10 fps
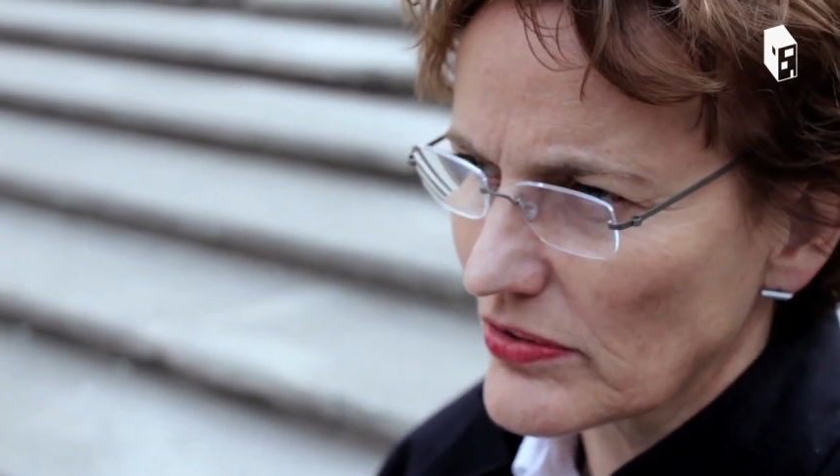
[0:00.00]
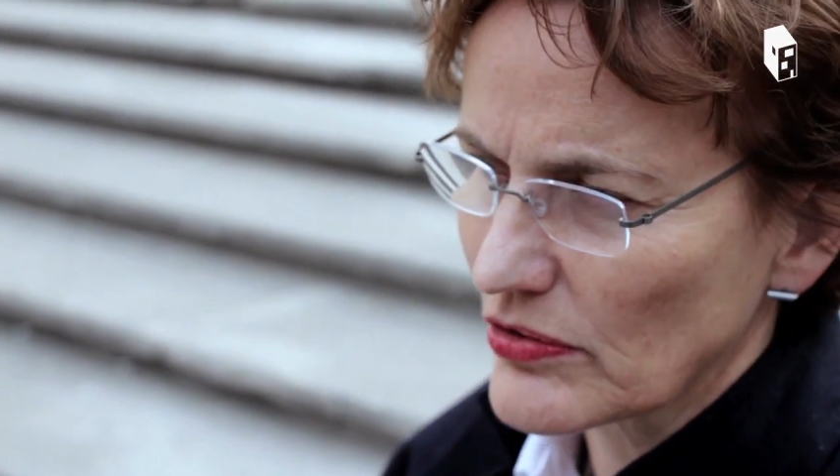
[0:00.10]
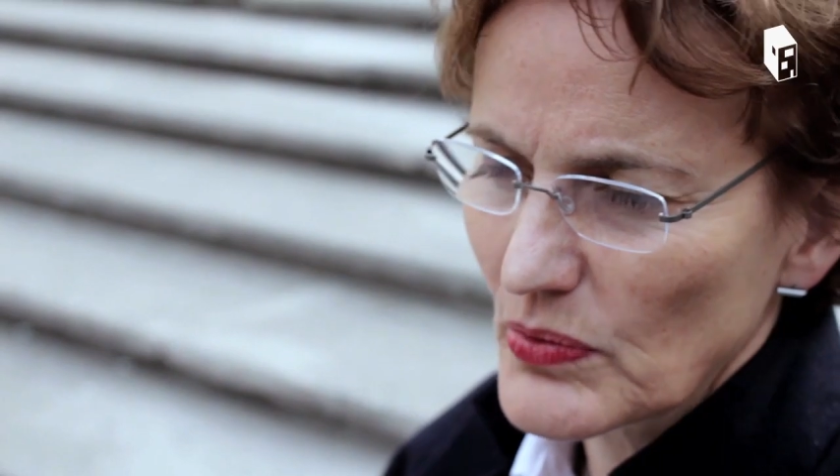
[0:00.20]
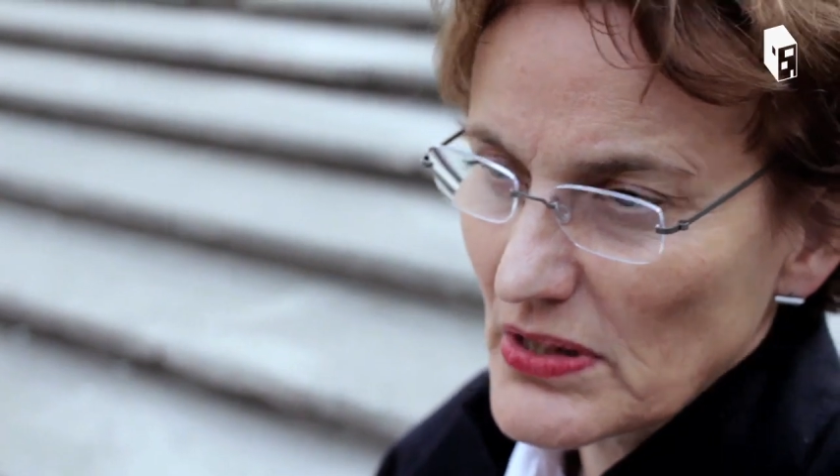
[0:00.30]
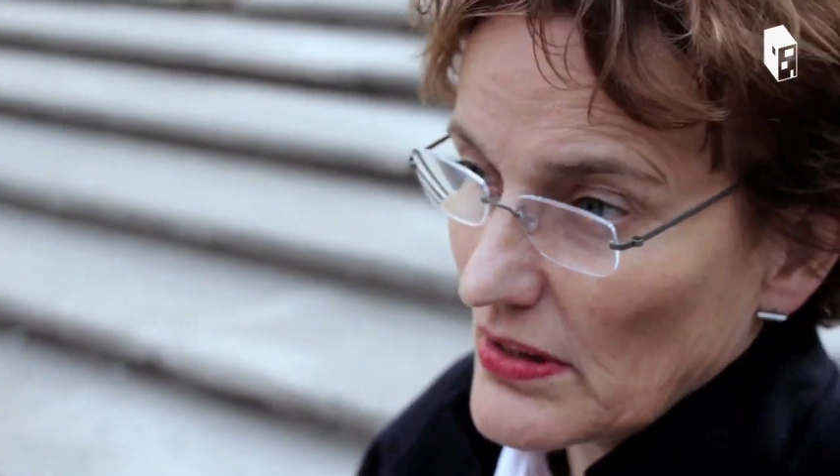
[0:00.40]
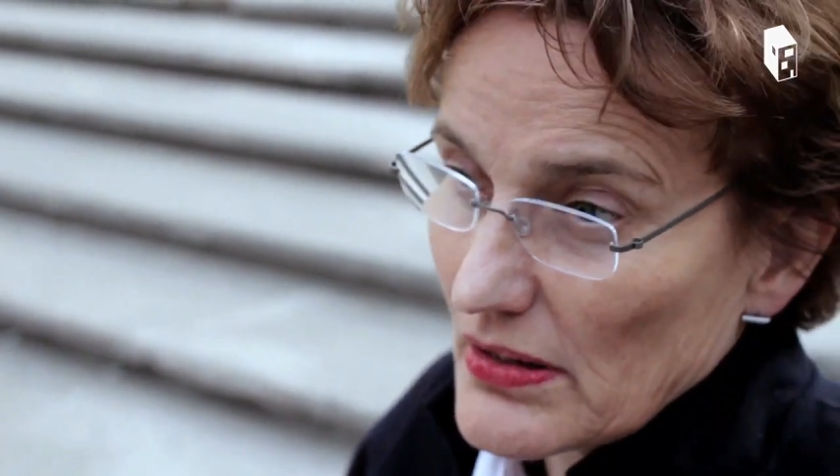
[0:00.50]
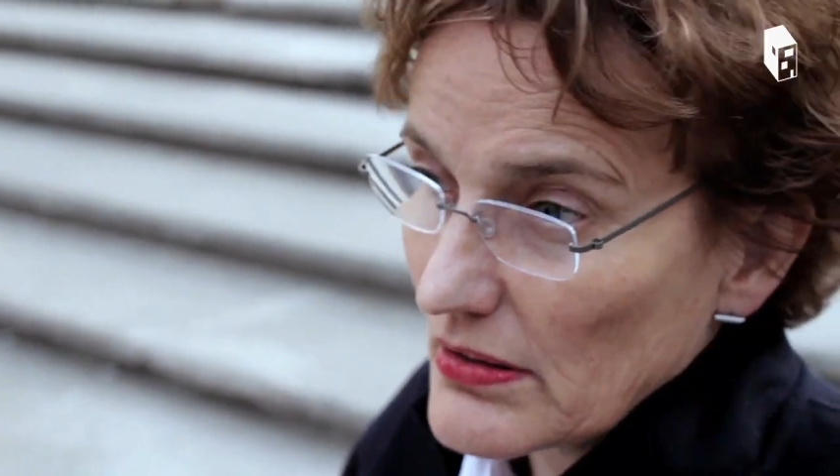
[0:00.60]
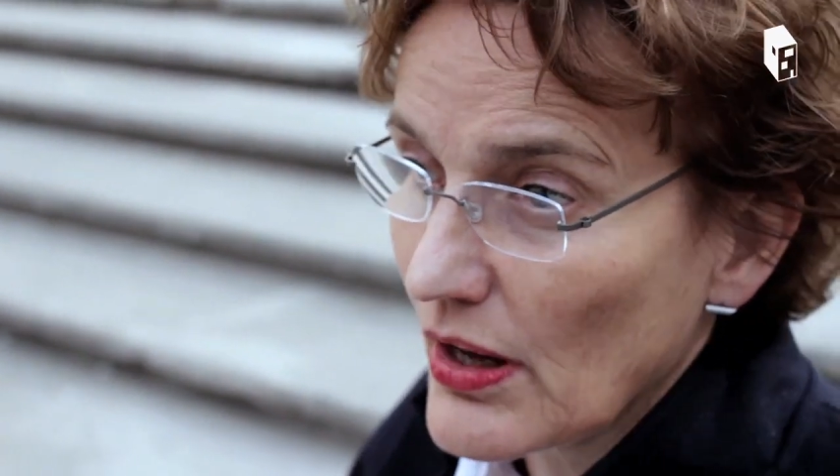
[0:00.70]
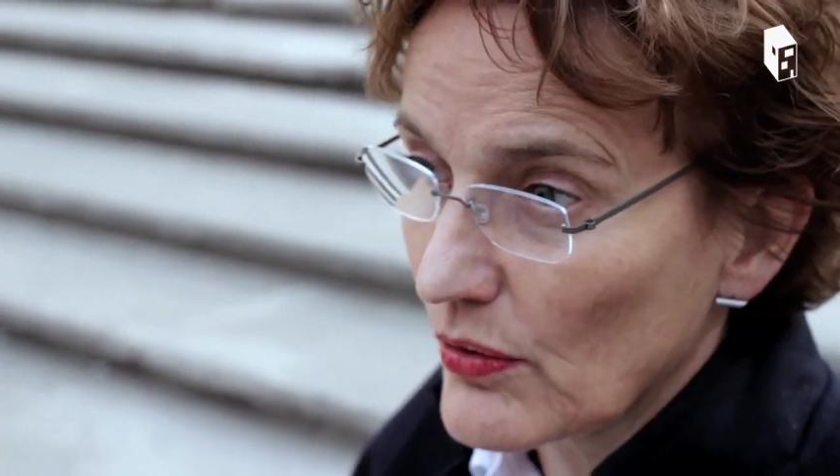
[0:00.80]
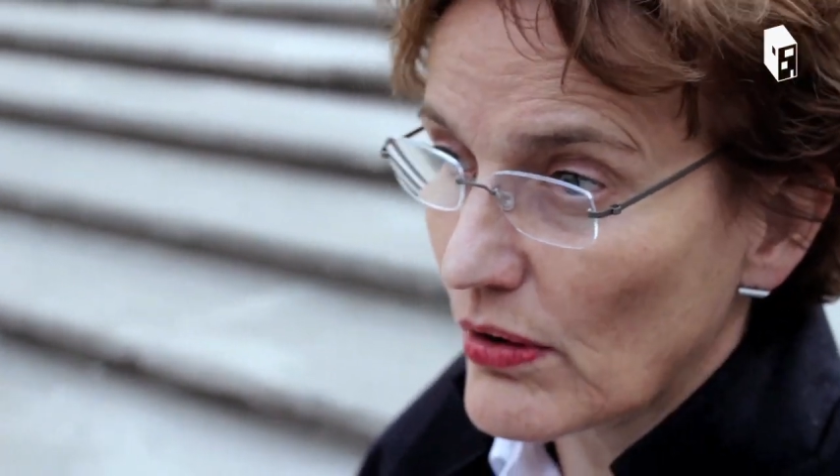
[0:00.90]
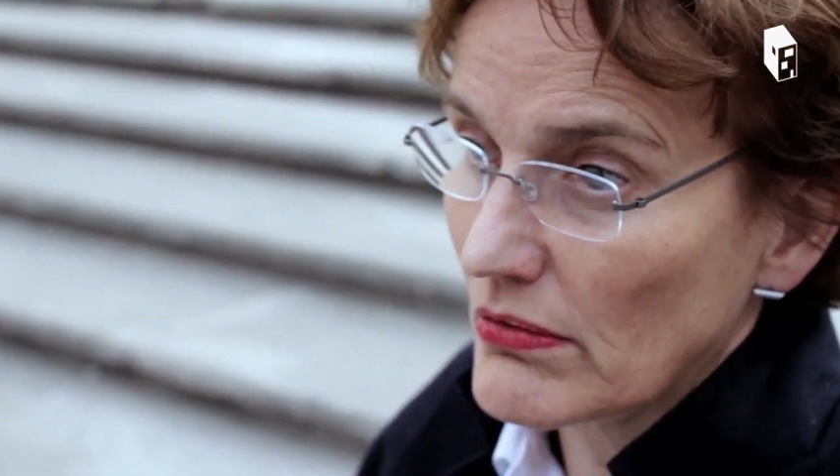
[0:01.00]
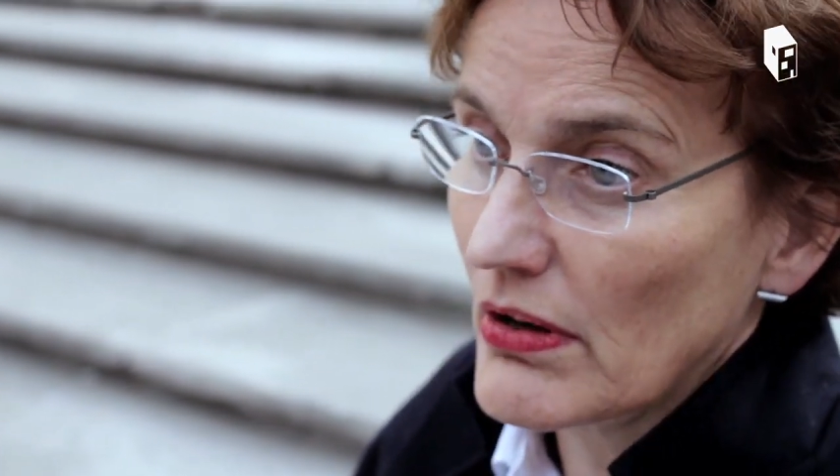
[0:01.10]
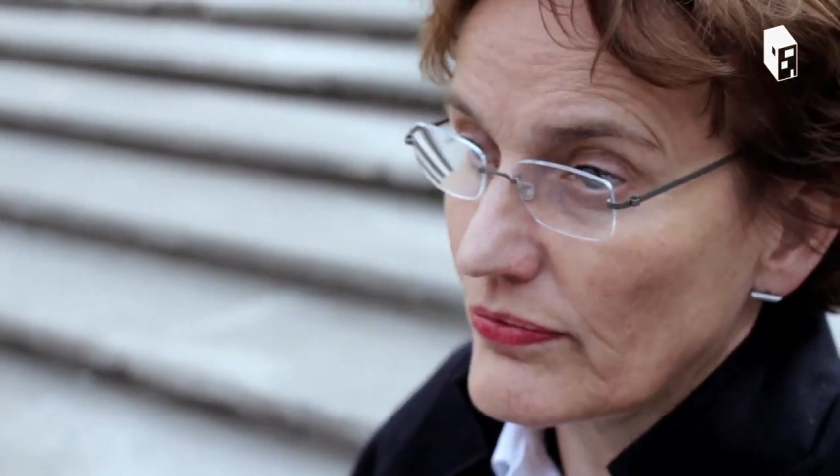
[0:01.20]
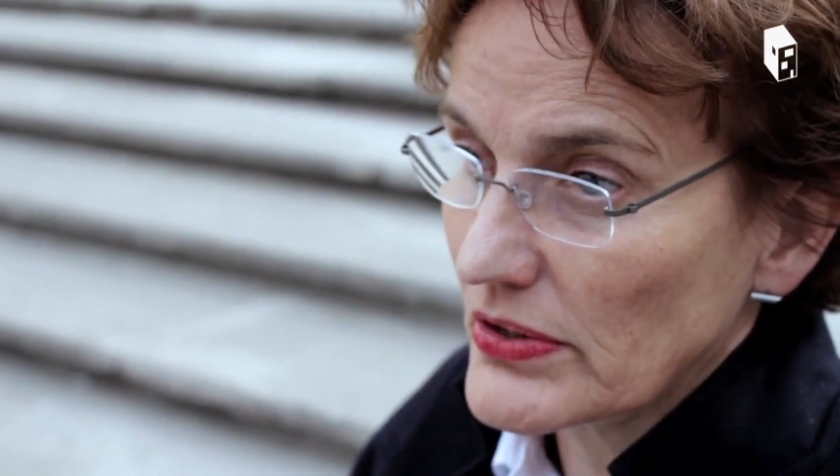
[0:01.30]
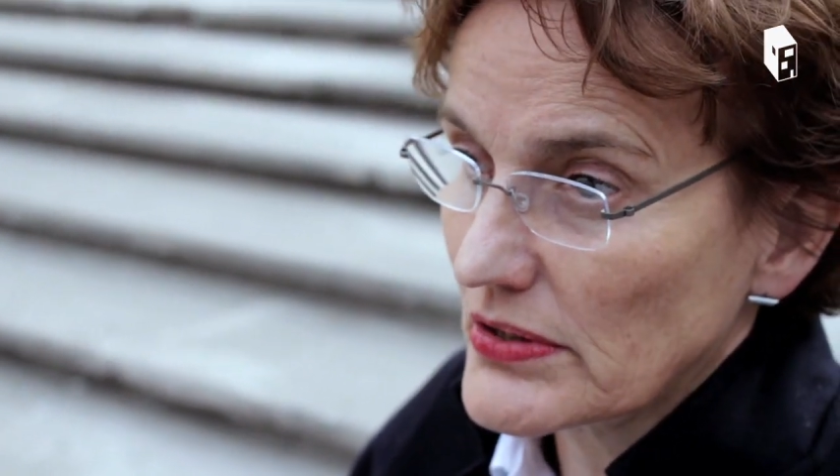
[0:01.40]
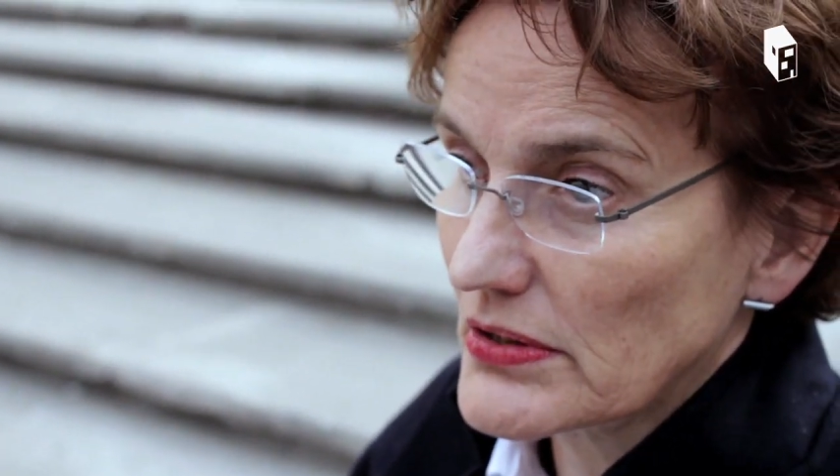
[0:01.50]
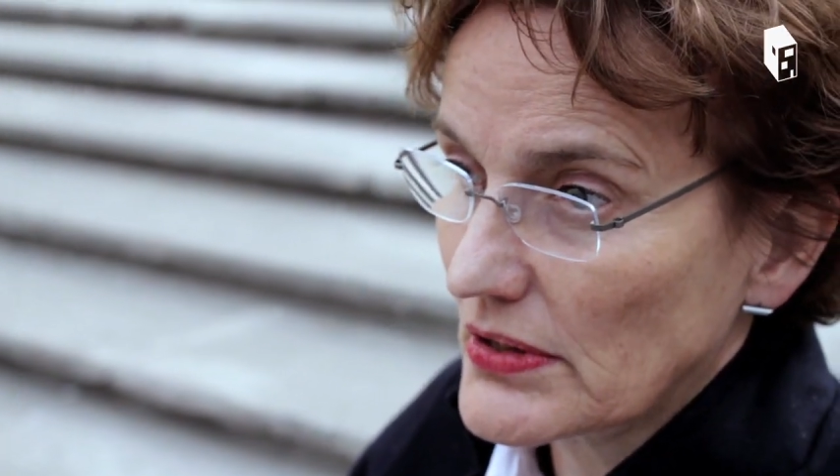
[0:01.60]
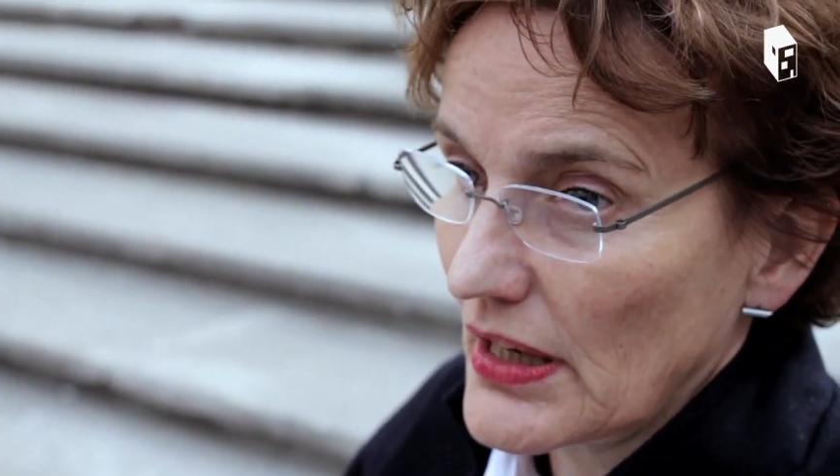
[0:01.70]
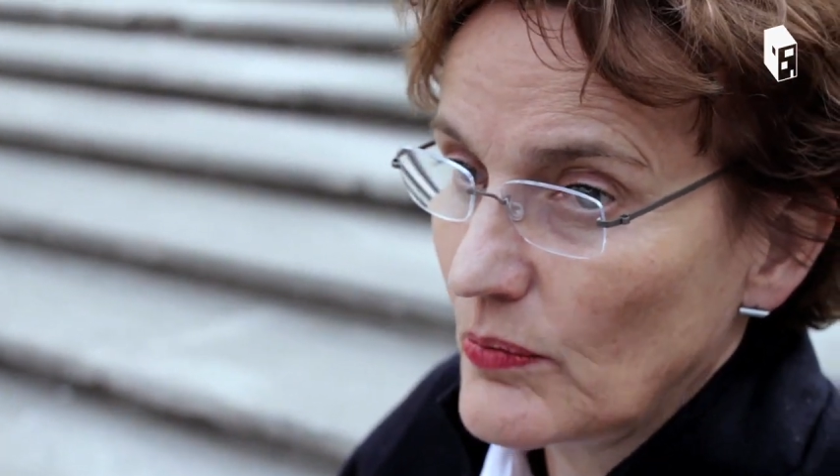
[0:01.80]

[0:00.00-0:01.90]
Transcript: So we started our own office